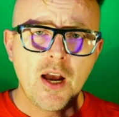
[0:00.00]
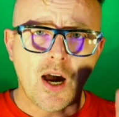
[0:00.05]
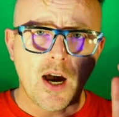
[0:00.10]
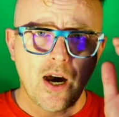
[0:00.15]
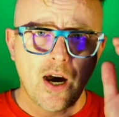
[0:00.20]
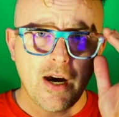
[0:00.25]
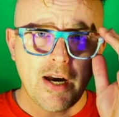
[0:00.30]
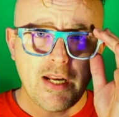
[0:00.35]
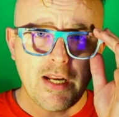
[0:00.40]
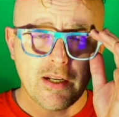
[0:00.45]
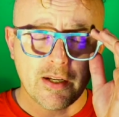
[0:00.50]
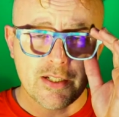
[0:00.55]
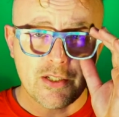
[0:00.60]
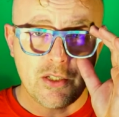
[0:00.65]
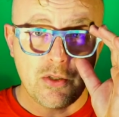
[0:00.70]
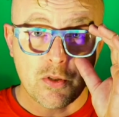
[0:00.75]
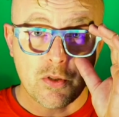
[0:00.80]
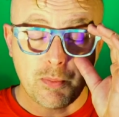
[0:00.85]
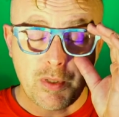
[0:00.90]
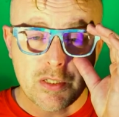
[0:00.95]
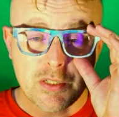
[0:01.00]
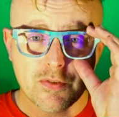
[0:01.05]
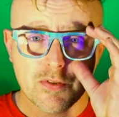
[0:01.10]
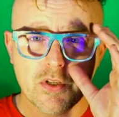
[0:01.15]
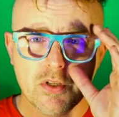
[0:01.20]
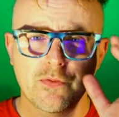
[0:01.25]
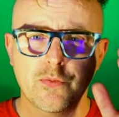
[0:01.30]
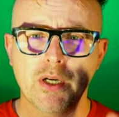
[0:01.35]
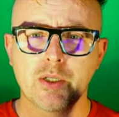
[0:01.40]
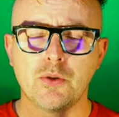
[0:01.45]
I like to use a piece of
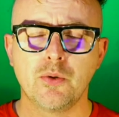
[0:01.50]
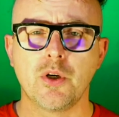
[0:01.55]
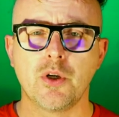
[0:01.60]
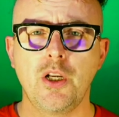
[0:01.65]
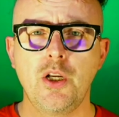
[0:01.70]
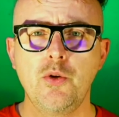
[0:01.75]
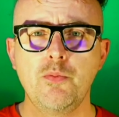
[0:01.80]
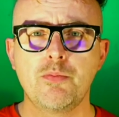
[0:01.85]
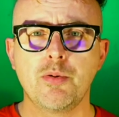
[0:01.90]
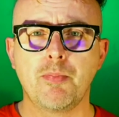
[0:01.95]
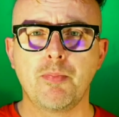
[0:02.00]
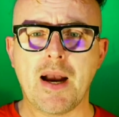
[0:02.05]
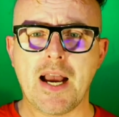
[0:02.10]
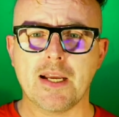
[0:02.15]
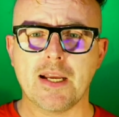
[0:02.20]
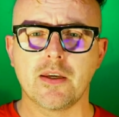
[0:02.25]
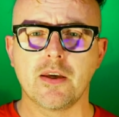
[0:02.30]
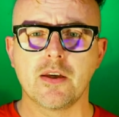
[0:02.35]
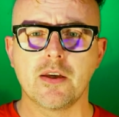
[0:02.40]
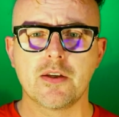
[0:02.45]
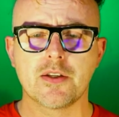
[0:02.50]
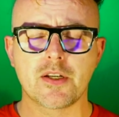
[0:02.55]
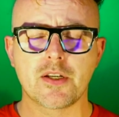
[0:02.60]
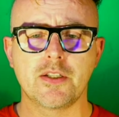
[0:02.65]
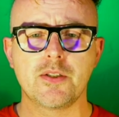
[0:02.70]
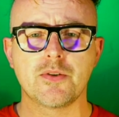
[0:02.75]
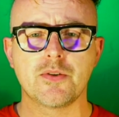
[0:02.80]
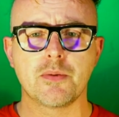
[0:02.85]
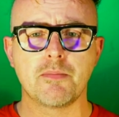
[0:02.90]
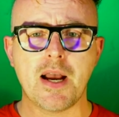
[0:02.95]
software called Loopback because I
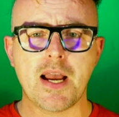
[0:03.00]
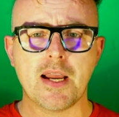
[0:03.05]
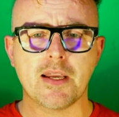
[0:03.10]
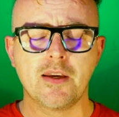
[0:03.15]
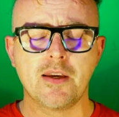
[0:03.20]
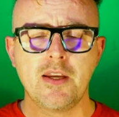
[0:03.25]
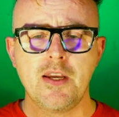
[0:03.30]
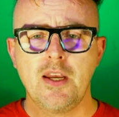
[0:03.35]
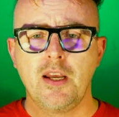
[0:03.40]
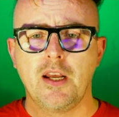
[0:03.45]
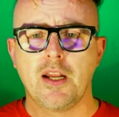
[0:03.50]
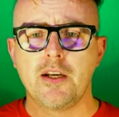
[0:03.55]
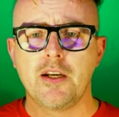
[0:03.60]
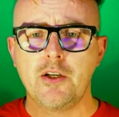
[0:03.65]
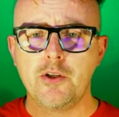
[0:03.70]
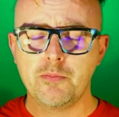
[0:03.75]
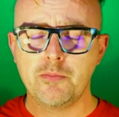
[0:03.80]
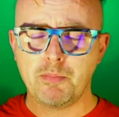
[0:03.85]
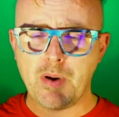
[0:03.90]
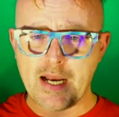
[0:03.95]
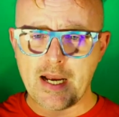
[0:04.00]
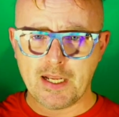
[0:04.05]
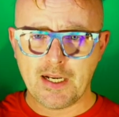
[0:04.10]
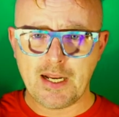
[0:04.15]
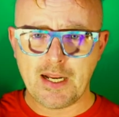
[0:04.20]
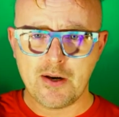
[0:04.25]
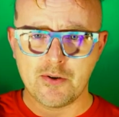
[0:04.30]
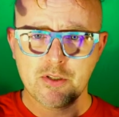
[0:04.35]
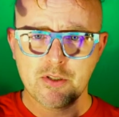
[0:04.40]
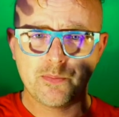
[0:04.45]
use a Mac, and Loopback
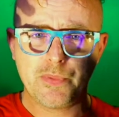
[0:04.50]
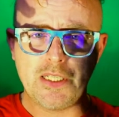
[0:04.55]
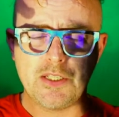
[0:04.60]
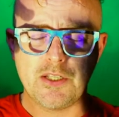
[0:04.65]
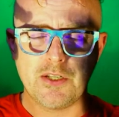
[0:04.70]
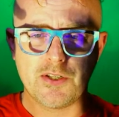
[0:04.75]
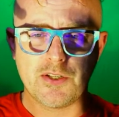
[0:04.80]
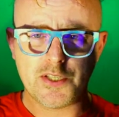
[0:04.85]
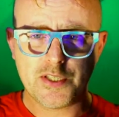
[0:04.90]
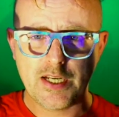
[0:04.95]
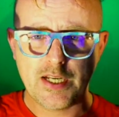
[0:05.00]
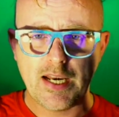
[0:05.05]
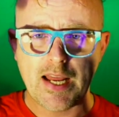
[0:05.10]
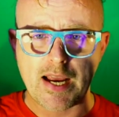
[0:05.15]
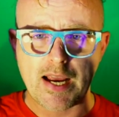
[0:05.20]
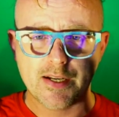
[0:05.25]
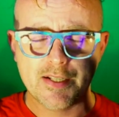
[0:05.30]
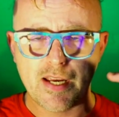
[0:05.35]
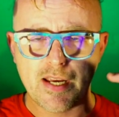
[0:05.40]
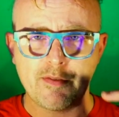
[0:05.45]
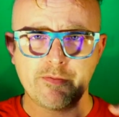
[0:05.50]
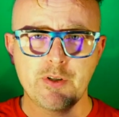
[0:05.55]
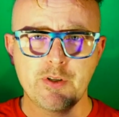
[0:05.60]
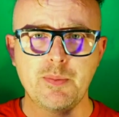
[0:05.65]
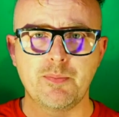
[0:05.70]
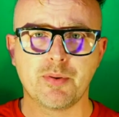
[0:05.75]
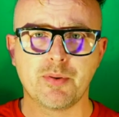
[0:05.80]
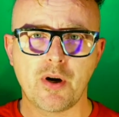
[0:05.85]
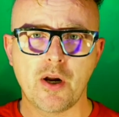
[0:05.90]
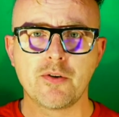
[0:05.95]
allows me to select every
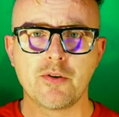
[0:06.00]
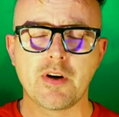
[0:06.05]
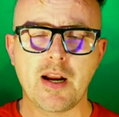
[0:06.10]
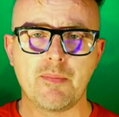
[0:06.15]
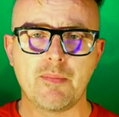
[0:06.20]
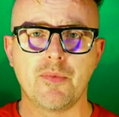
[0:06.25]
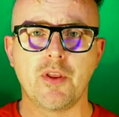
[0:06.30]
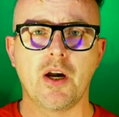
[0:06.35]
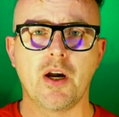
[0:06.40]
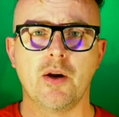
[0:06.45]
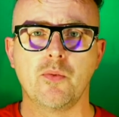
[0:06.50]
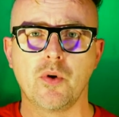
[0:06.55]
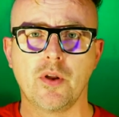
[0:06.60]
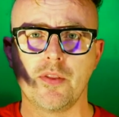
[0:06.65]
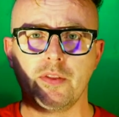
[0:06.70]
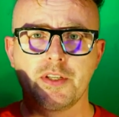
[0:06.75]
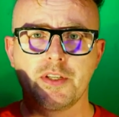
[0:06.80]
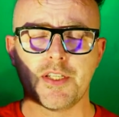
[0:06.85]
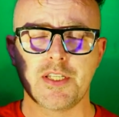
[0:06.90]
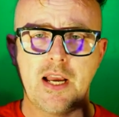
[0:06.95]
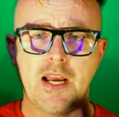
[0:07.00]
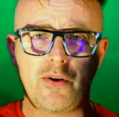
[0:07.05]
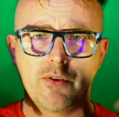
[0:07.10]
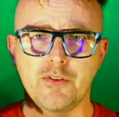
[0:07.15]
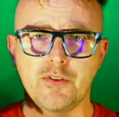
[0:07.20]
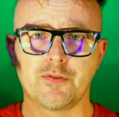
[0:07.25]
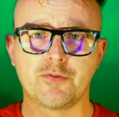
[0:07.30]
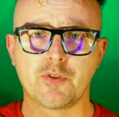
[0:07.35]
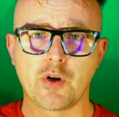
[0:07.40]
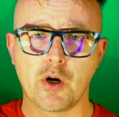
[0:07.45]
program that I want the
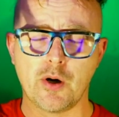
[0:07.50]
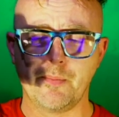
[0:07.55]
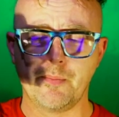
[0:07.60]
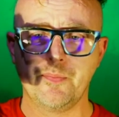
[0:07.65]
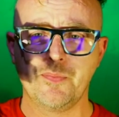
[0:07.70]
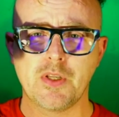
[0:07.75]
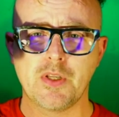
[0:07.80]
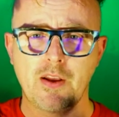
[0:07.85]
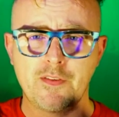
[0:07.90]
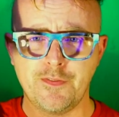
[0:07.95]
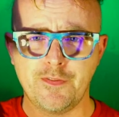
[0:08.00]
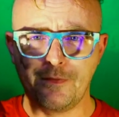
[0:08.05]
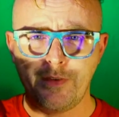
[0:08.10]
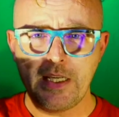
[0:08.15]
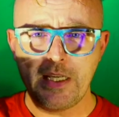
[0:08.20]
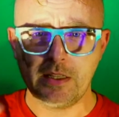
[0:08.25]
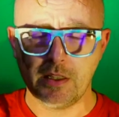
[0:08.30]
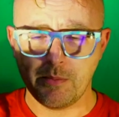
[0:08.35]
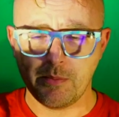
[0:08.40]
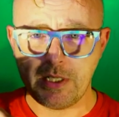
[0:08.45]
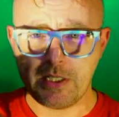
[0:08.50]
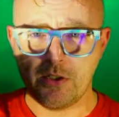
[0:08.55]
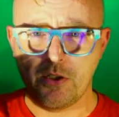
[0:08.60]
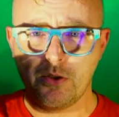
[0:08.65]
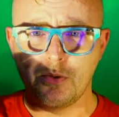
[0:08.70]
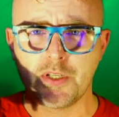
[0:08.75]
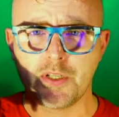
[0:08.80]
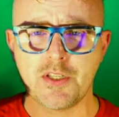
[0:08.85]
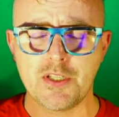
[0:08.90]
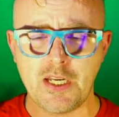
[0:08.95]
sound from and feed them
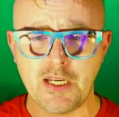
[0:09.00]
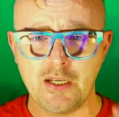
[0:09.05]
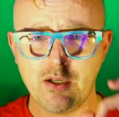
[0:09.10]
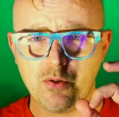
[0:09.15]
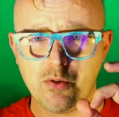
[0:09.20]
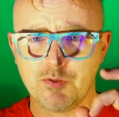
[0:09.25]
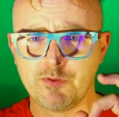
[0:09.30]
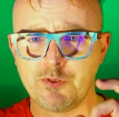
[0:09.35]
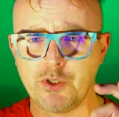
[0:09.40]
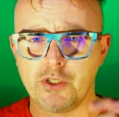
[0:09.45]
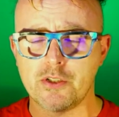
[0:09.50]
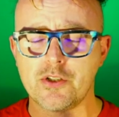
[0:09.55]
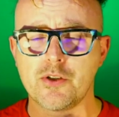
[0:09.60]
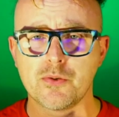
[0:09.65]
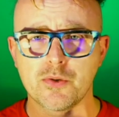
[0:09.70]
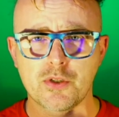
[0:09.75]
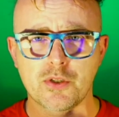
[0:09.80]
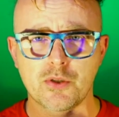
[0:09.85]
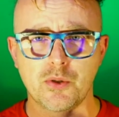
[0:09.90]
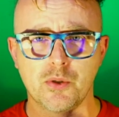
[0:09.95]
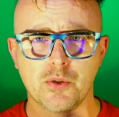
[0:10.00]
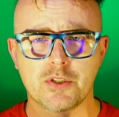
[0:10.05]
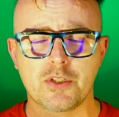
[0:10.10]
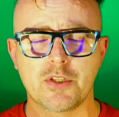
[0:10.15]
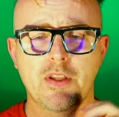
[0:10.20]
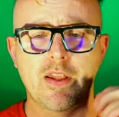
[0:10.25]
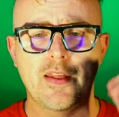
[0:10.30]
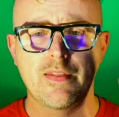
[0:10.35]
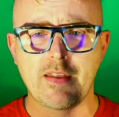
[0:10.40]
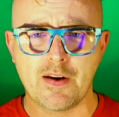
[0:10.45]
into a single virtual source,
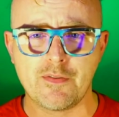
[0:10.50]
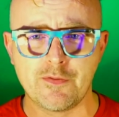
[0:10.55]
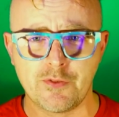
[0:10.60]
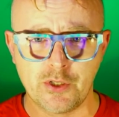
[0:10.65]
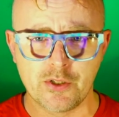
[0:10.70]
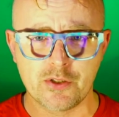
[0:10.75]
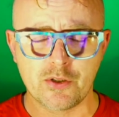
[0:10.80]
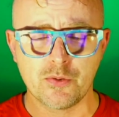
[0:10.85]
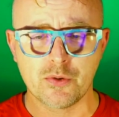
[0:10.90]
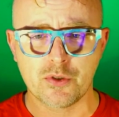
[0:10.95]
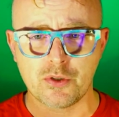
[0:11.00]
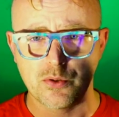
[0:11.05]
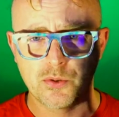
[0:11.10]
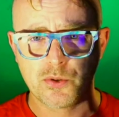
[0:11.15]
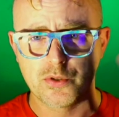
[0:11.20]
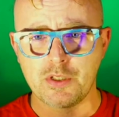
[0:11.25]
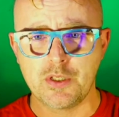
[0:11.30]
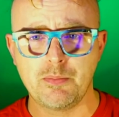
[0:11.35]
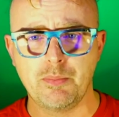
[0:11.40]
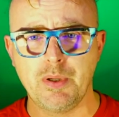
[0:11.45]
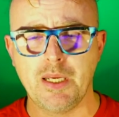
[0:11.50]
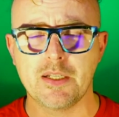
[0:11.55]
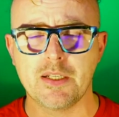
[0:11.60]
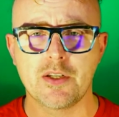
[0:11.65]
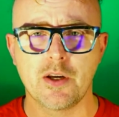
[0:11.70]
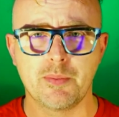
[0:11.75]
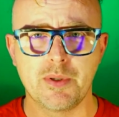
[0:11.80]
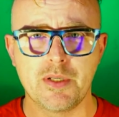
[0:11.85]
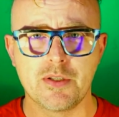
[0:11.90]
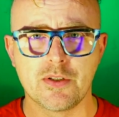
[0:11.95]
and then that virtual source is picked
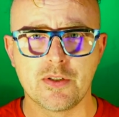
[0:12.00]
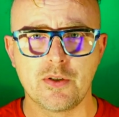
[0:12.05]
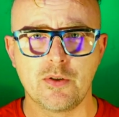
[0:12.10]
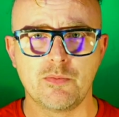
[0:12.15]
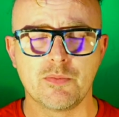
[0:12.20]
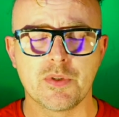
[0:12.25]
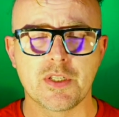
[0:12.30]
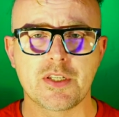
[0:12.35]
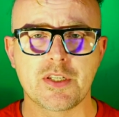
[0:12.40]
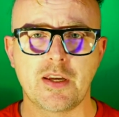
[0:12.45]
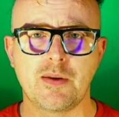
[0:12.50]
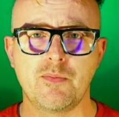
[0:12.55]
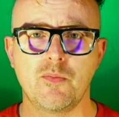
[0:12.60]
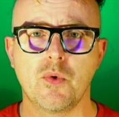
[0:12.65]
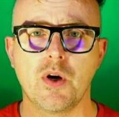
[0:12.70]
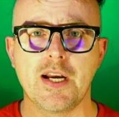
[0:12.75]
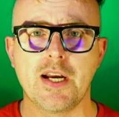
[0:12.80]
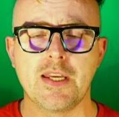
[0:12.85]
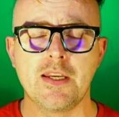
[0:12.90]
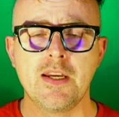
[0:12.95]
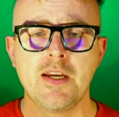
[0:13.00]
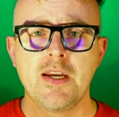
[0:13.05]
up in Zoom the same way.